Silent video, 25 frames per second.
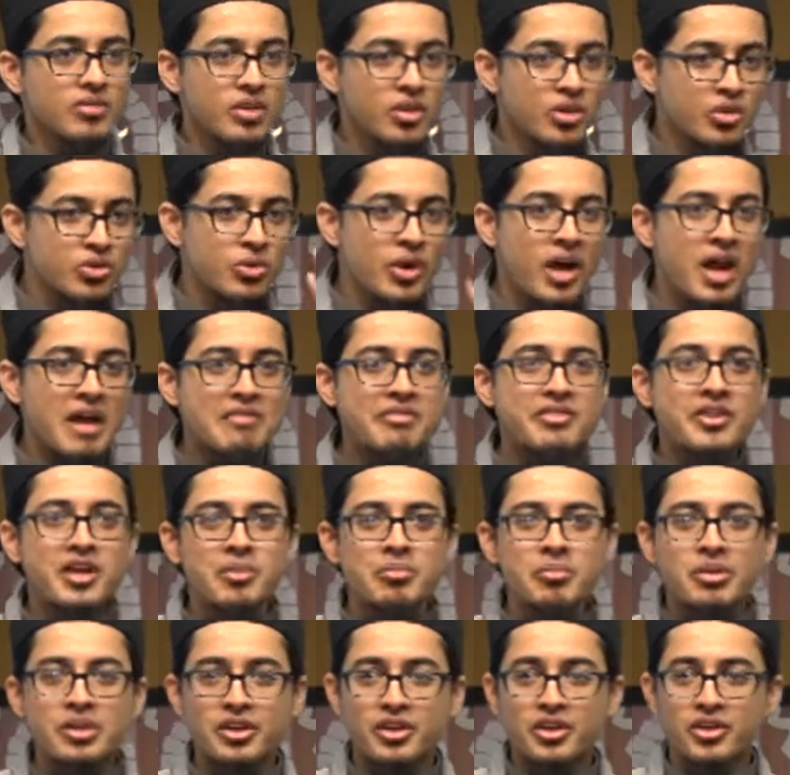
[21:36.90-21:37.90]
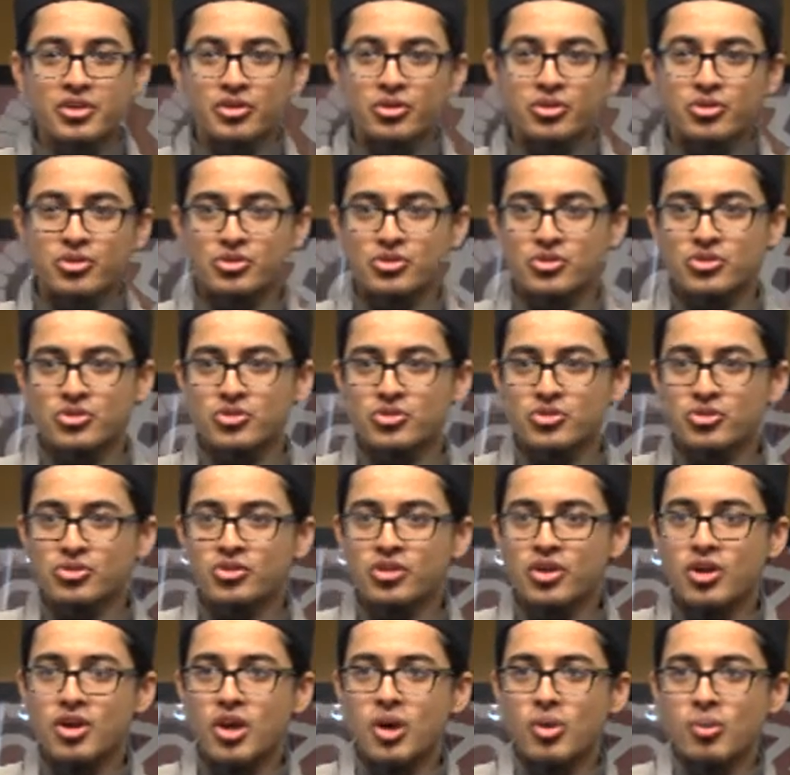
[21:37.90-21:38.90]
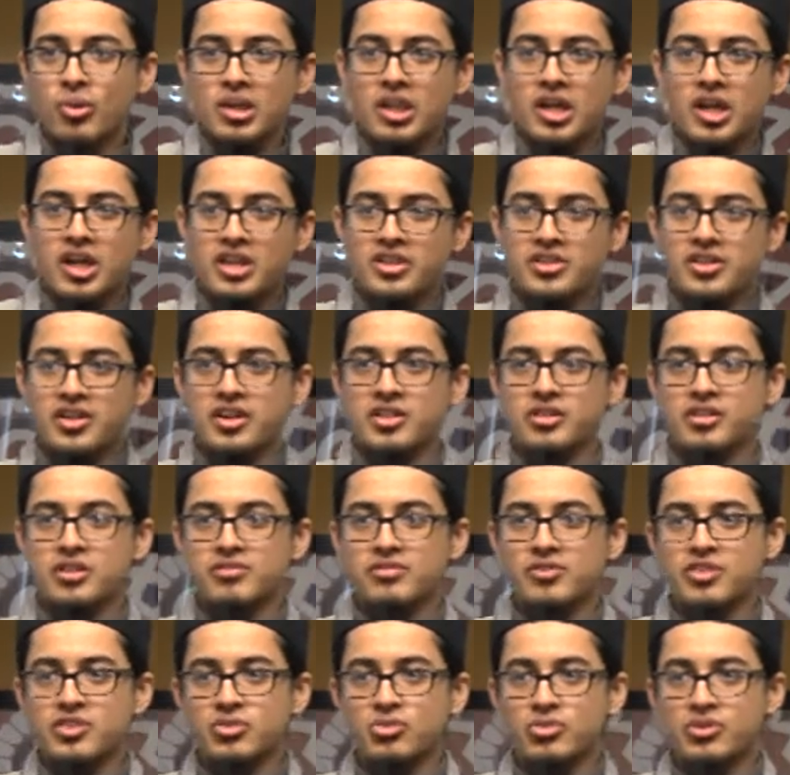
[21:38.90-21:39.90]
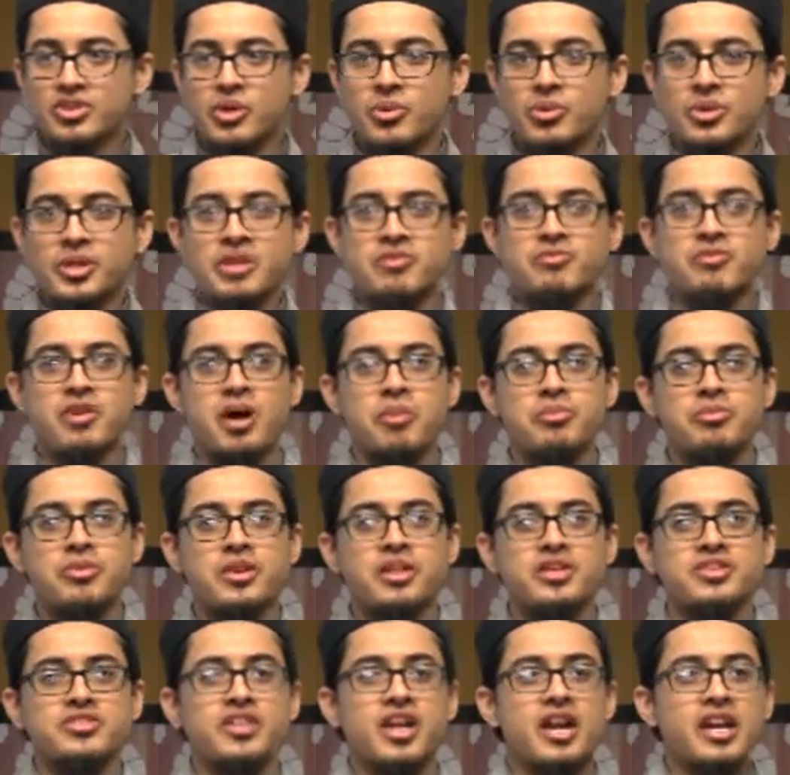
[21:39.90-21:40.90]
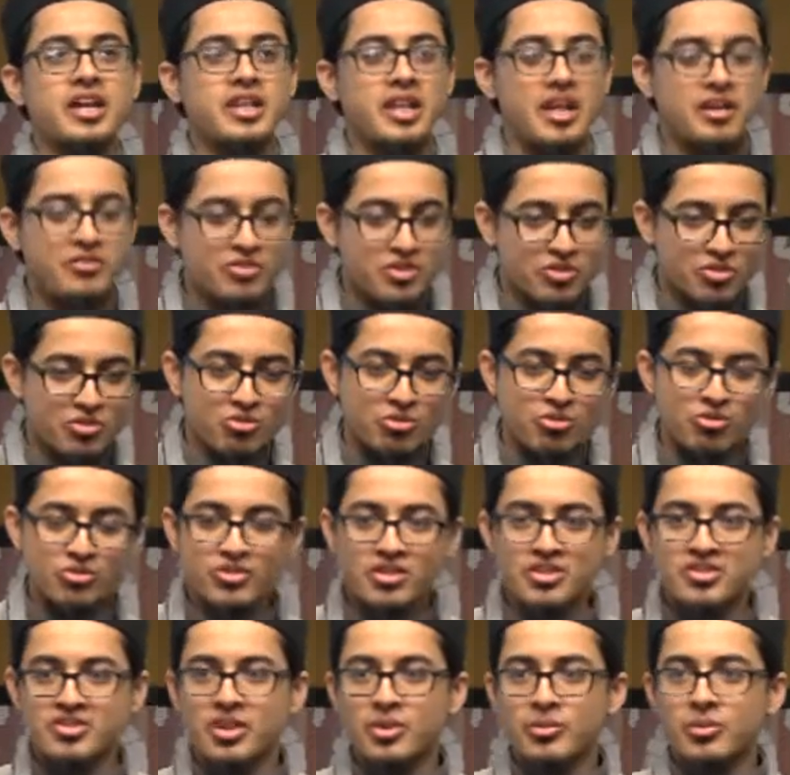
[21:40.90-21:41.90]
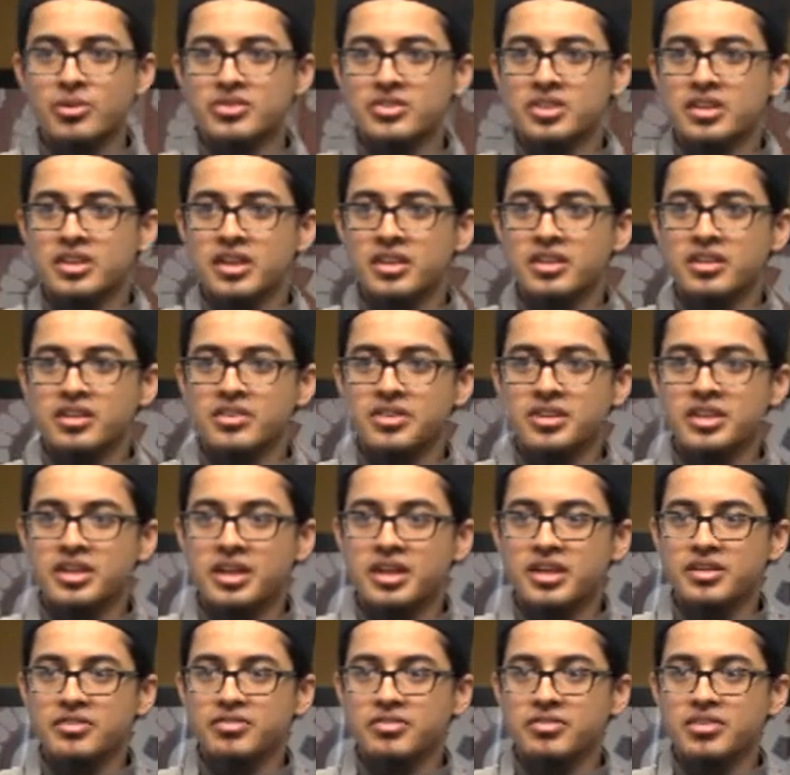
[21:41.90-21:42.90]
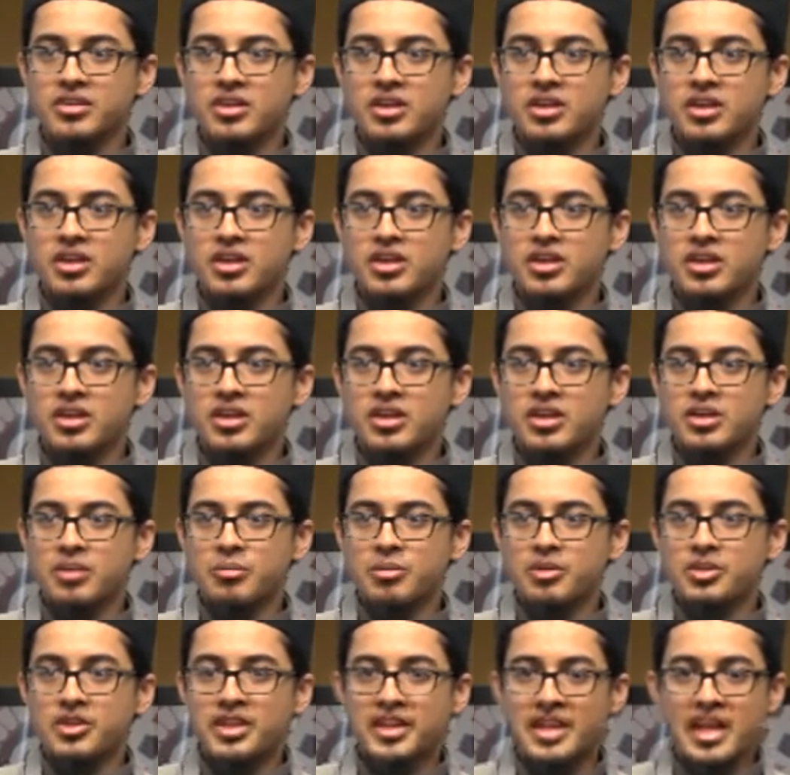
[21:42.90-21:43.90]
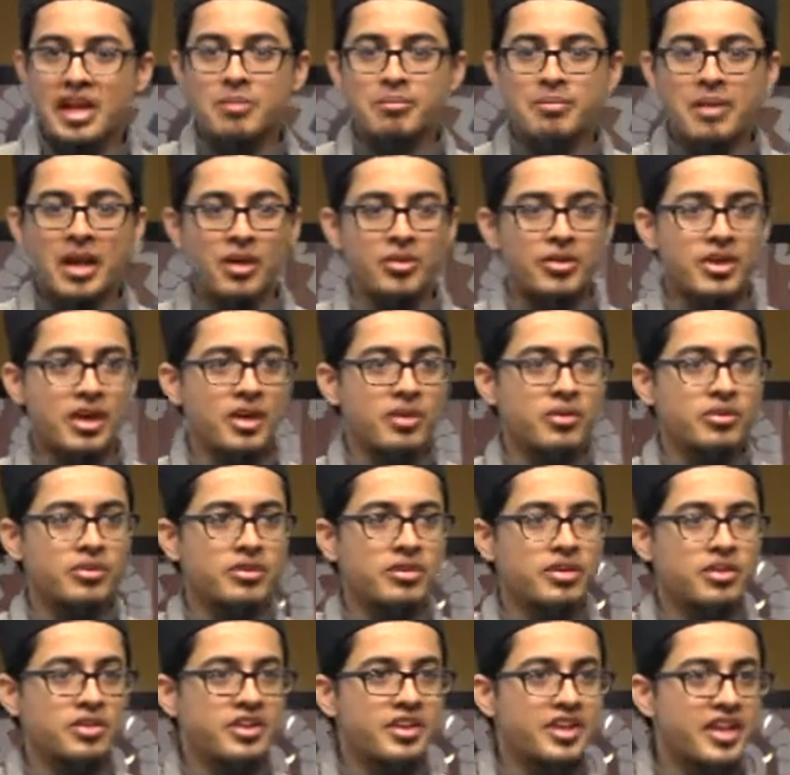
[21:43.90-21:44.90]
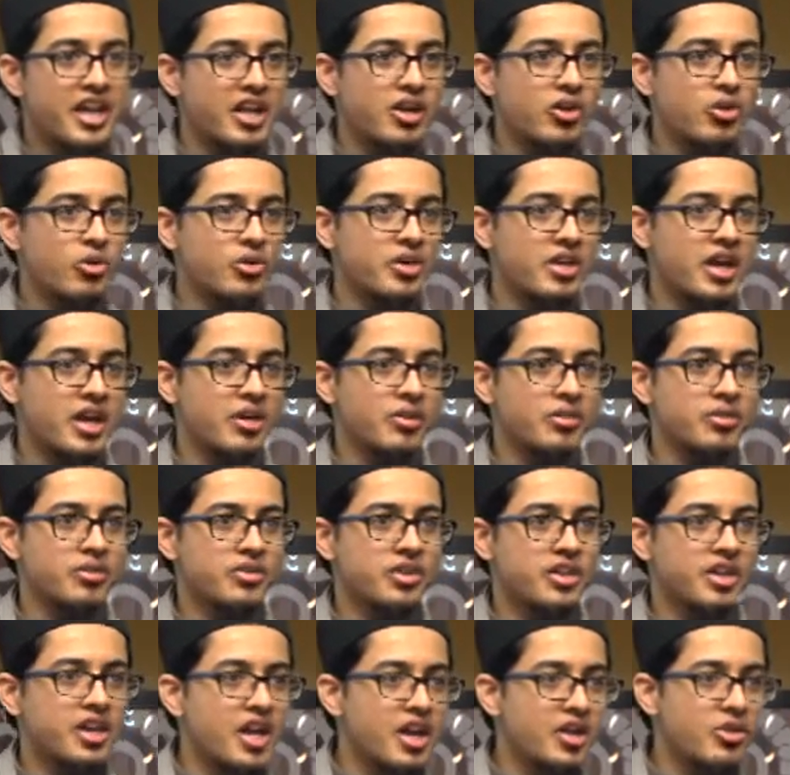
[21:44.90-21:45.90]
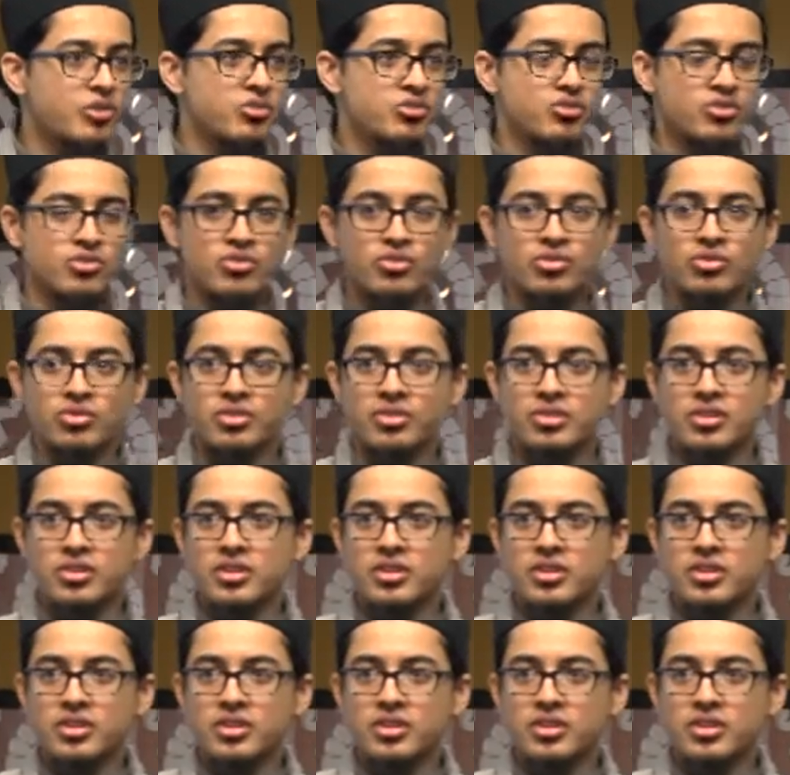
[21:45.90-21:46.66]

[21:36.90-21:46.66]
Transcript: You had the ability to do sujood. Wallahi, there are individuals that would give up their entire life just to do sajda once again in their life. But they can't bow down. They can't go down. They can't do sujood.